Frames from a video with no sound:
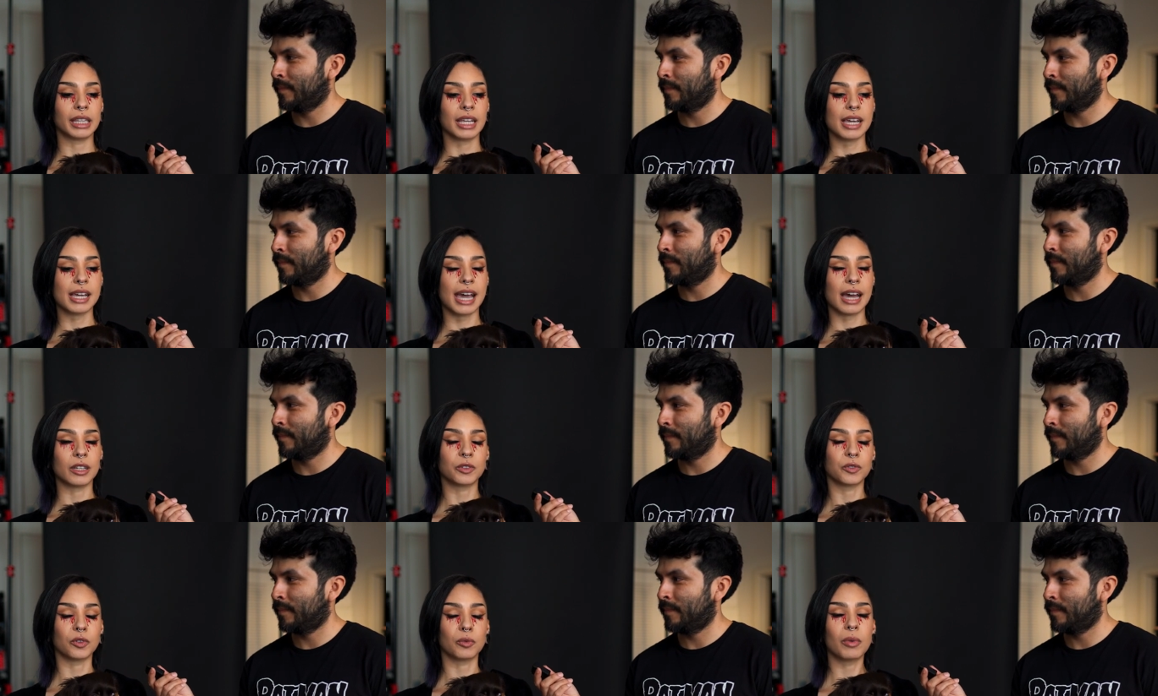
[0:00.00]
Speaker 1: Like,
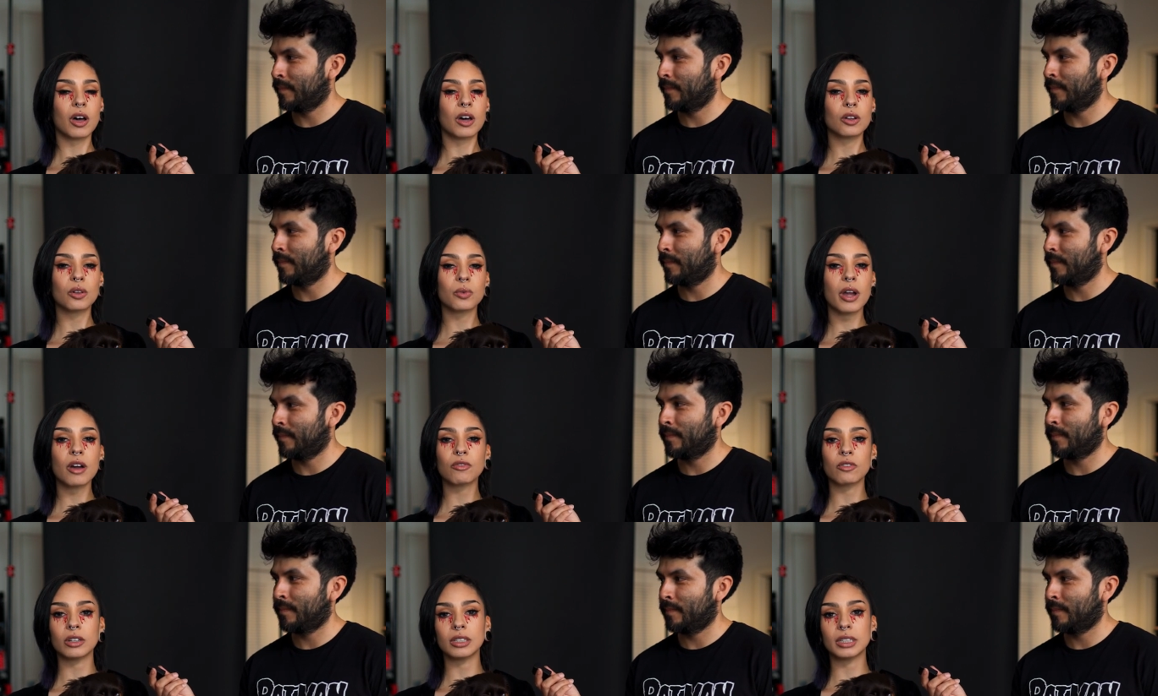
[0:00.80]
ask for model
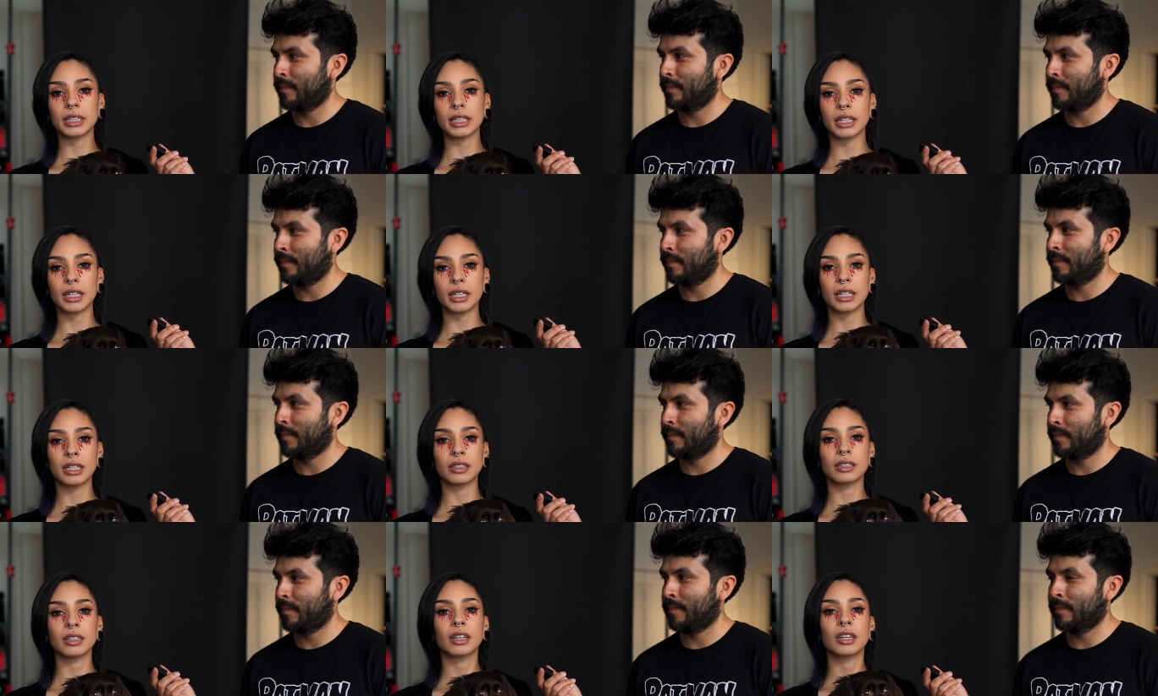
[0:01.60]

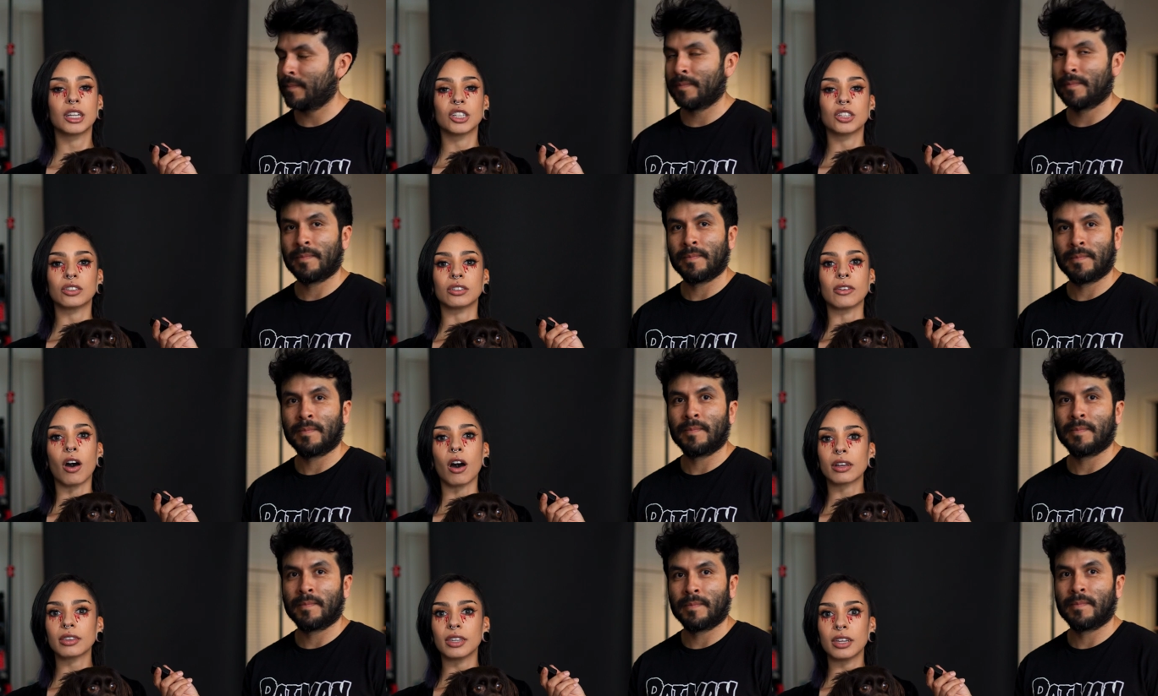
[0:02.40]
references,
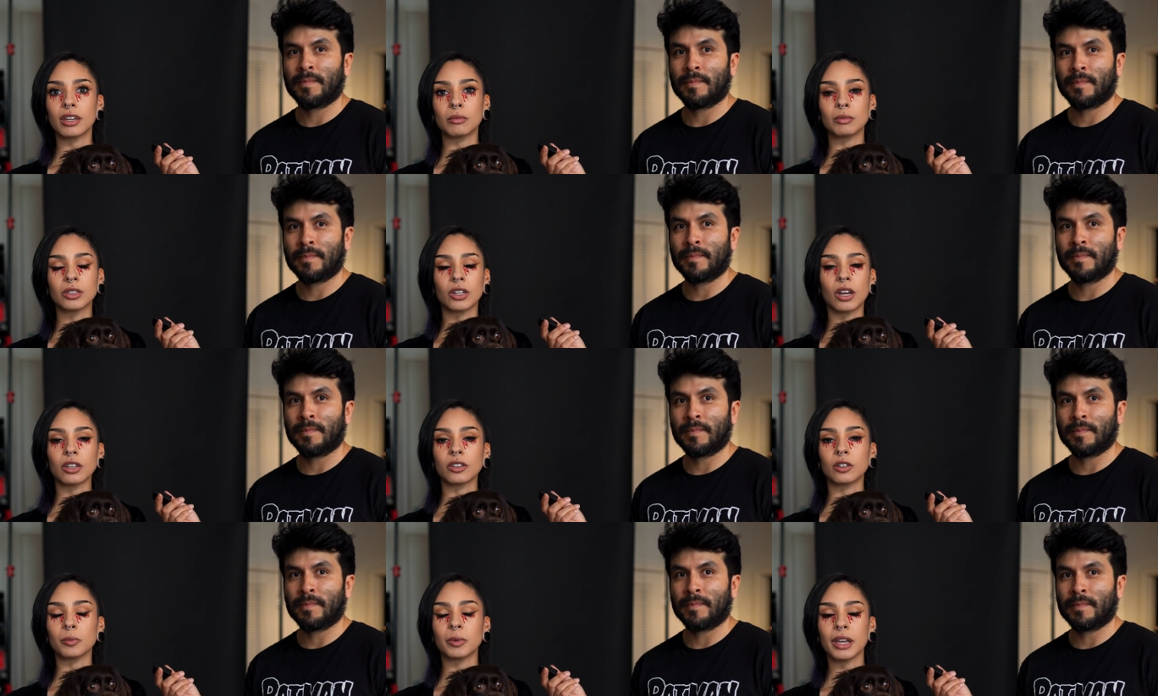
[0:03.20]
stalk them,
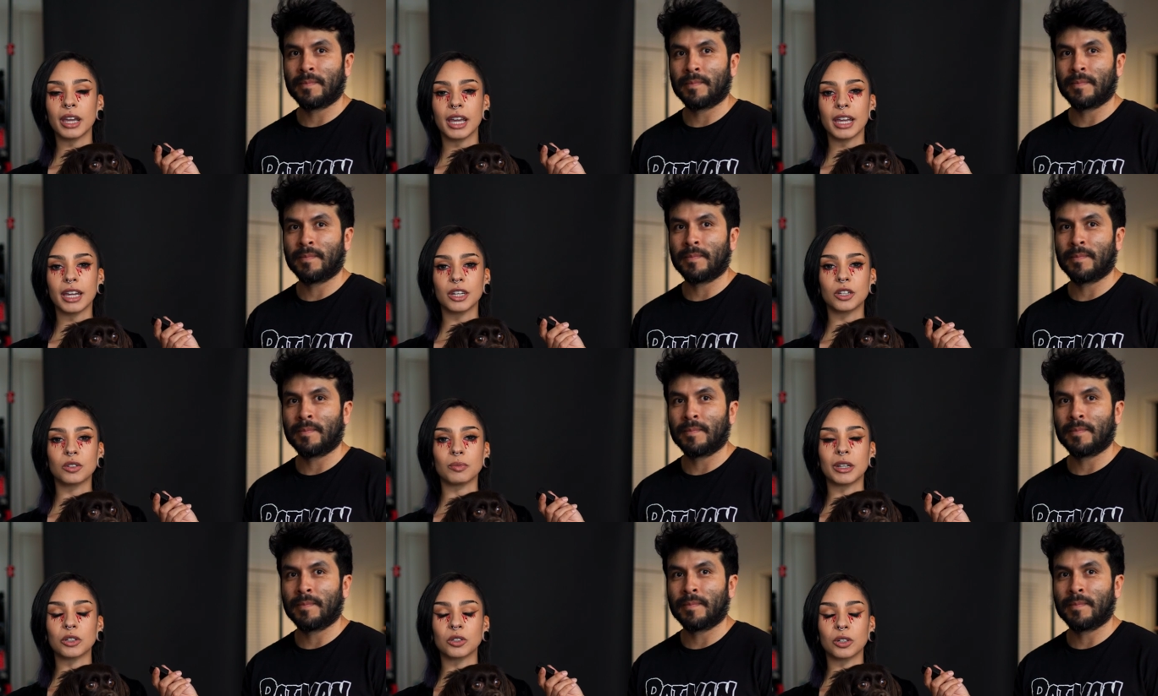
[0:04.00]
stalk their page,
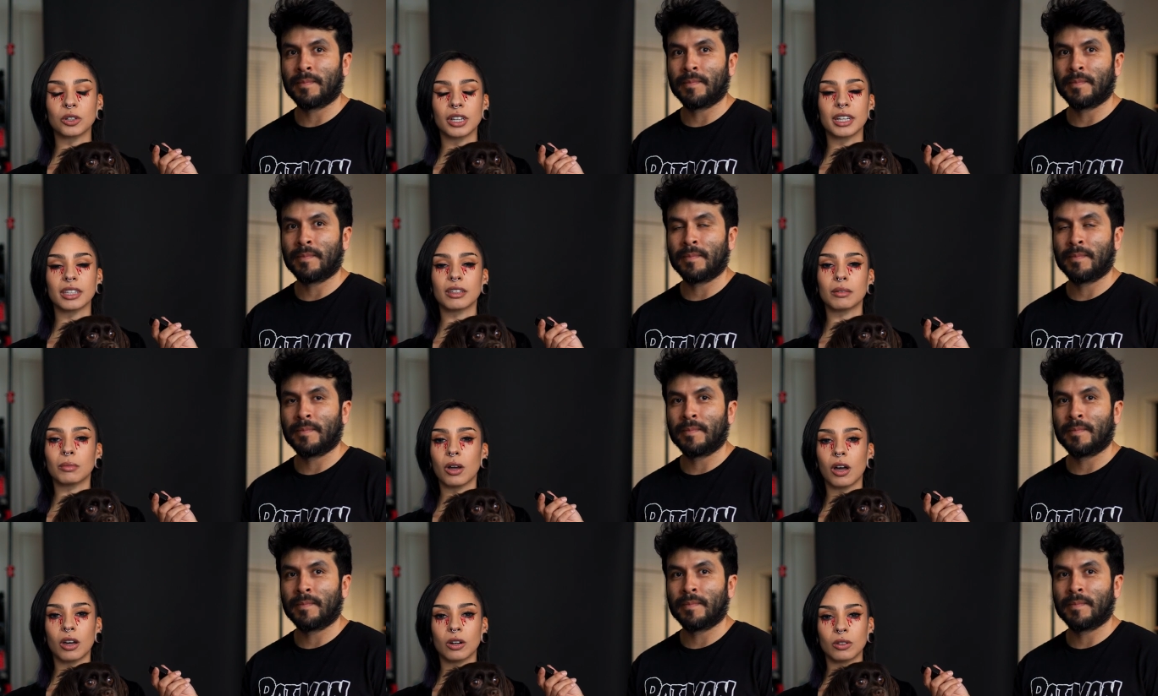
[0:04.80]
make sure like the
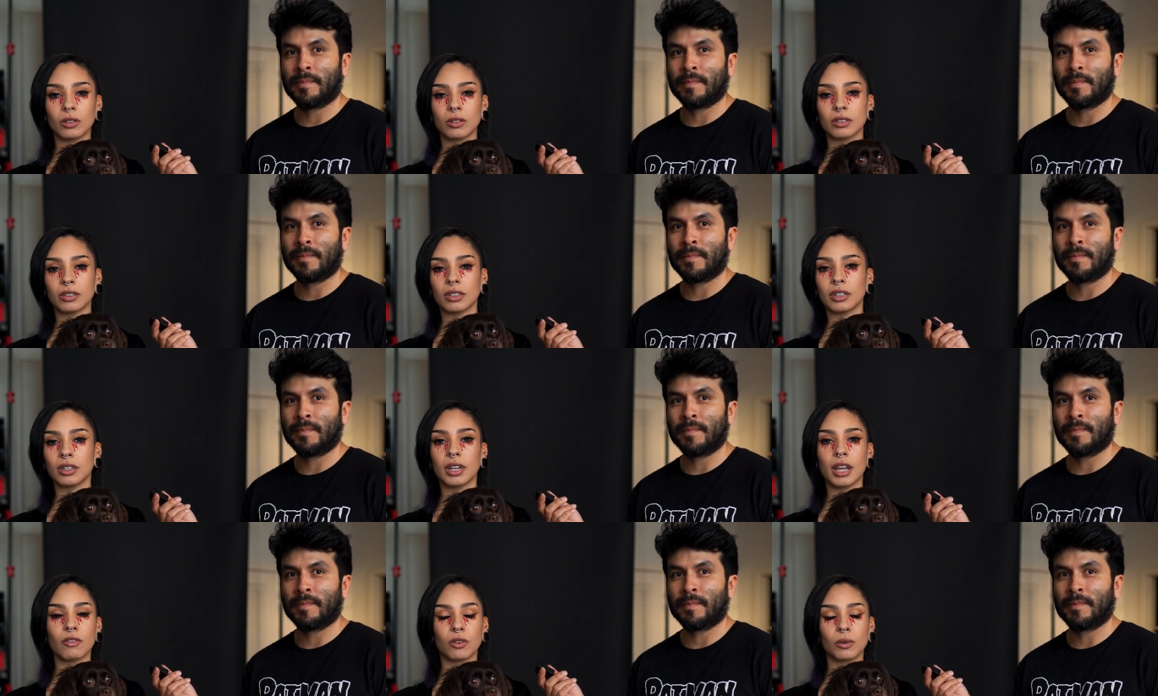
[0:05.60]
models
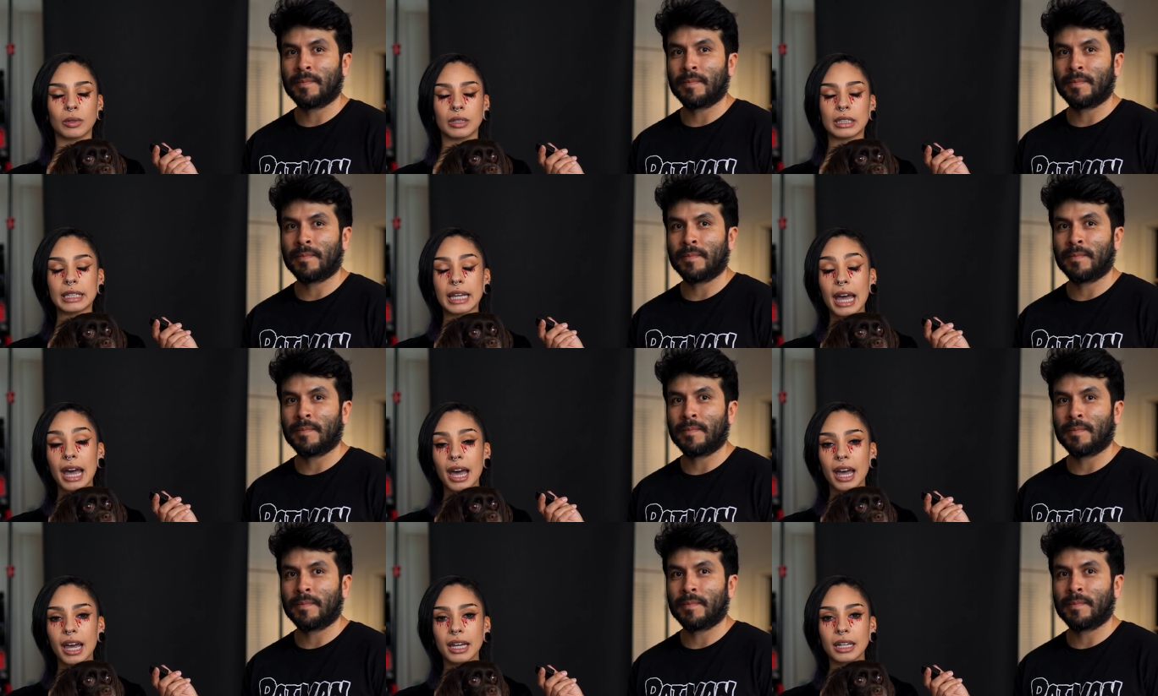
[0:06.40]
and everyone's
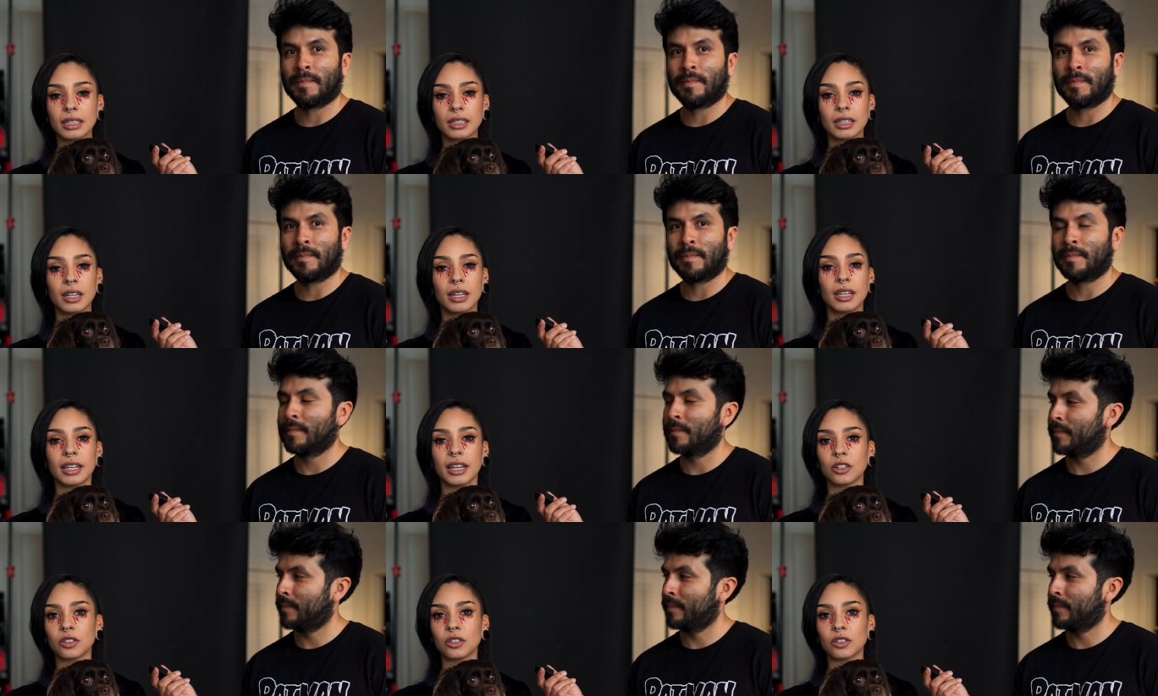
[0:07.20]
tagged, they